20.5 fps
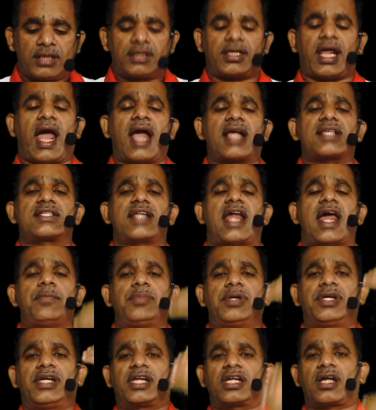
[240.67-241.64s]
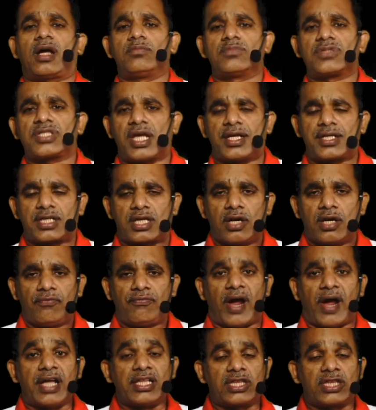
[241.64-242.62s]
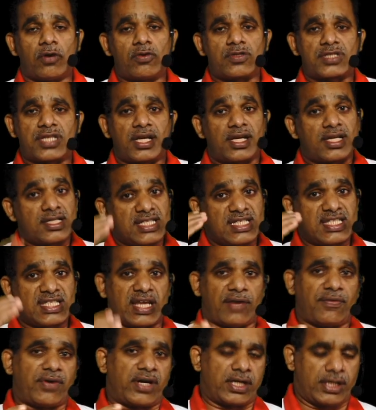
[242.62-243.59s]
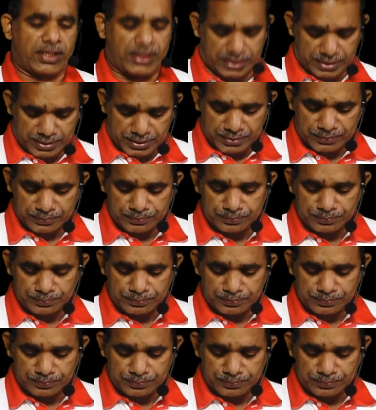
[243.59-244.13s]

tax liability comes at 5,700.